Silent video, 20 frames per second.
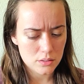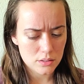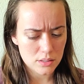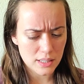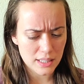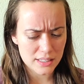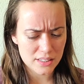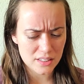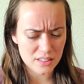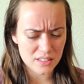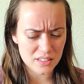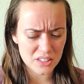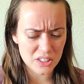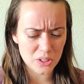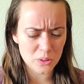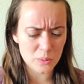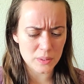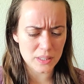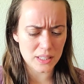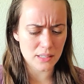I just
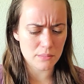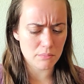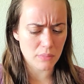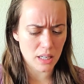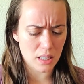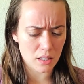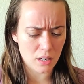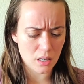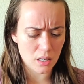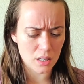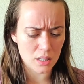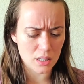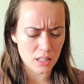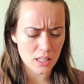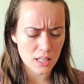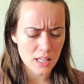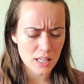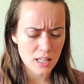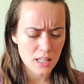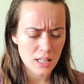knew it in my heart.
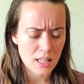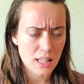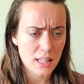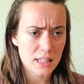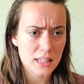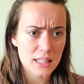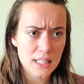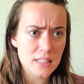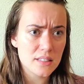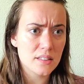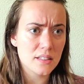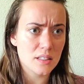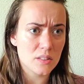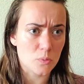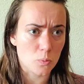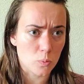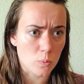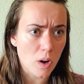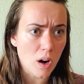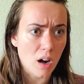This is
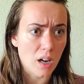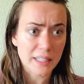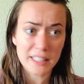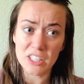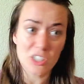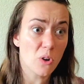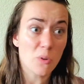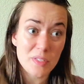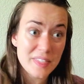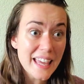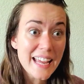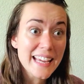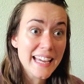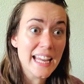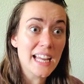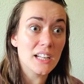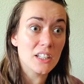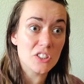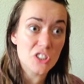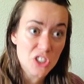wrong. They
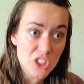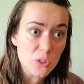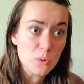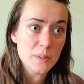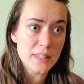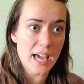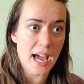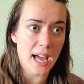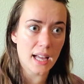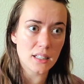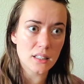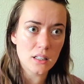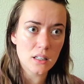can't do that.